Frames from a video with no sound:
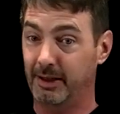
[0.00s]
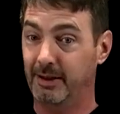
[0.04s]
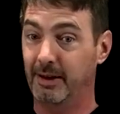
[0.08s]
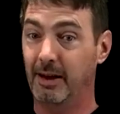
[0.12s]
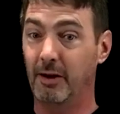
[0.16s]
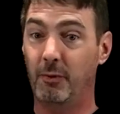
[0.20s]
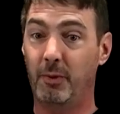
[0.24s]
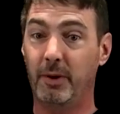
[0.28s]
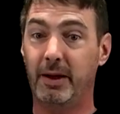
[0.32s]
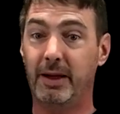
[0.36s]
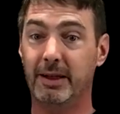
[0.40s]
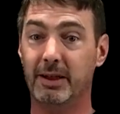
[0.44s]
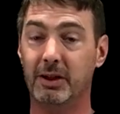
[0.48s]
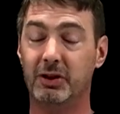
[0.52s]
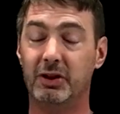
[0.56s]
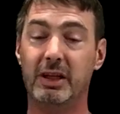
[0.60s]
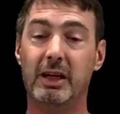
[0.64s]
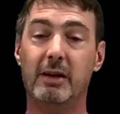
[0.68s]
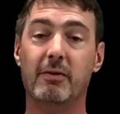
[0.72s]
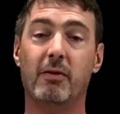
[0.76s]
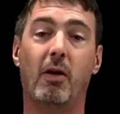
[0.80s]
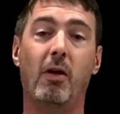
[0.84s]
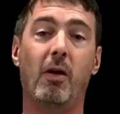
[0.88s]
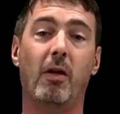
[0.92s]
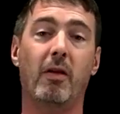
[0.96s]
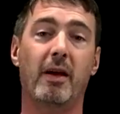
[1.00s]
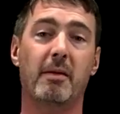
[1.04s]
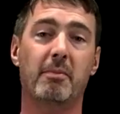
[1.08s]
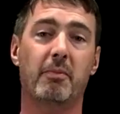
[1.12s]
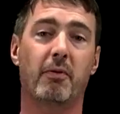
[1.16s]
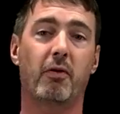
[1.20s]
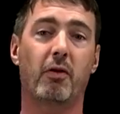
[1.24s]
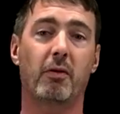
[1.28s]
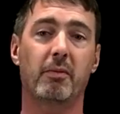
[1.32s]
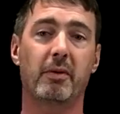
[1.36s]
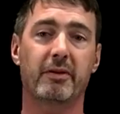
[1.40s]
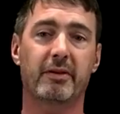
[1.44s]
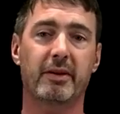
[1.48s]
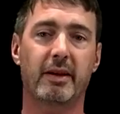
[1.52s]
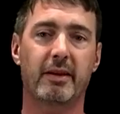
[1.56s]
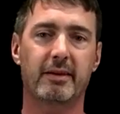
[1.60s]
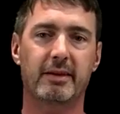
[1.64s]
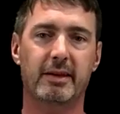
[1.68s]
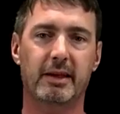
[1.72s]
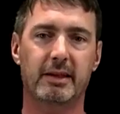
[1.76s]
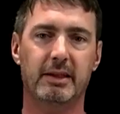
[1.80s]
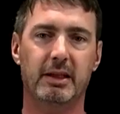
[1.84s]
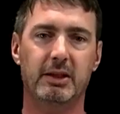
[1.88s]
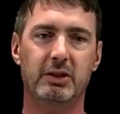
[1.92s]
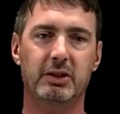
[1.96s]
if we can achieve all that performance out of the
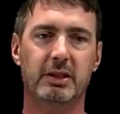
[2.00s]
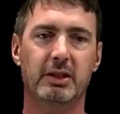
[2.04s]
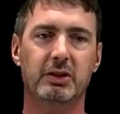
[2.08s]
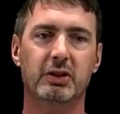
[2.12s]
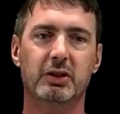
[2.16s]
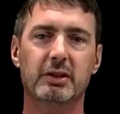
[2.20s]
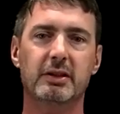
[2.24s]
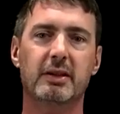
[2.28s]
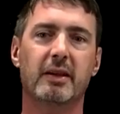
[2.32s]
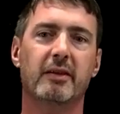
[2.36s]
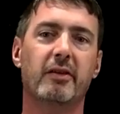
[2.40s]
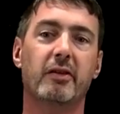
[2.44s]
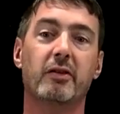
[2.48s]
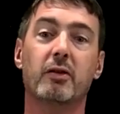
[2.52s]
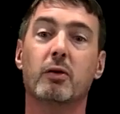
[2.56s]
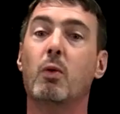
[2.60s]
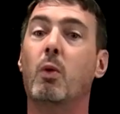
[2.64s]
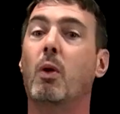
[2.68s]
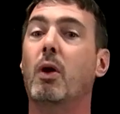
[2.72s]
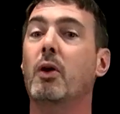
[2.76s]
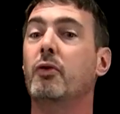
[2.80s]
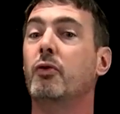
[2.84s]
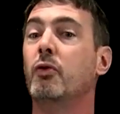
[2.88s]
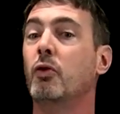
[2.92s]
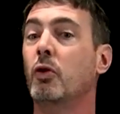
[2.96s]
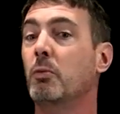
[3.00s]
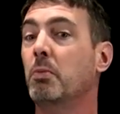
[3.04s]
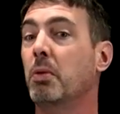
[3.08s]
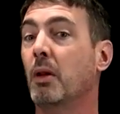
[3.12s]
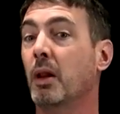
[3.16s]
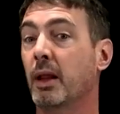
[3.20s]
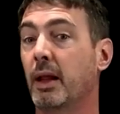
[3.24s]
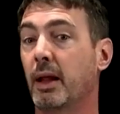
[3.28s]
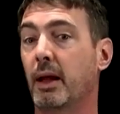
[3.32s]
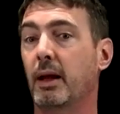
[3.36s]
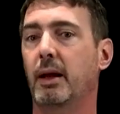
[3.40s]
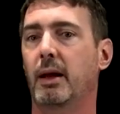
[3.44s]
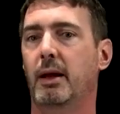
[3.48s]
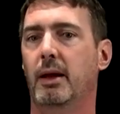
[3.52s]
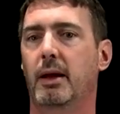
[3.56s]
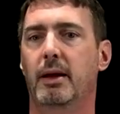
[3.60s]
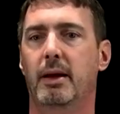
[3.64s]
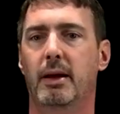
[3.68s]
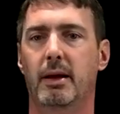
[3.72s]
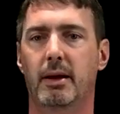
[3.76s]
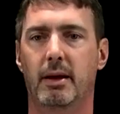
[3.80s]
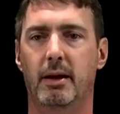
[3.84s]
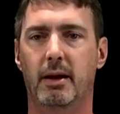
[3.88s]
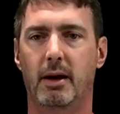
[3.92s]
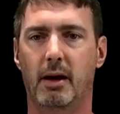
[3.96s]
detonation engine. This is a quadrupling
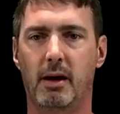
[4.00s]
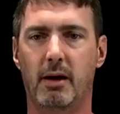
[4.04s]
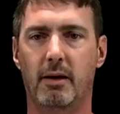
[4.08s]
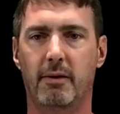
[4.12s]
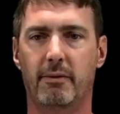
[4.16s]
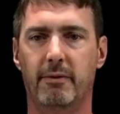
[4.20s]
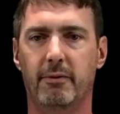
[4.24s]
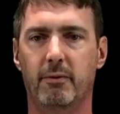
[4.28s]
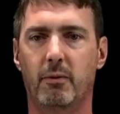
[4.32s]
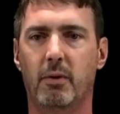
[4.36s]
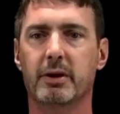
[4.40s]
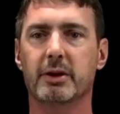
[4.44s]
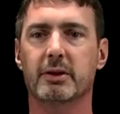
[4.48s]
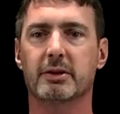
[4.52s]
of what you're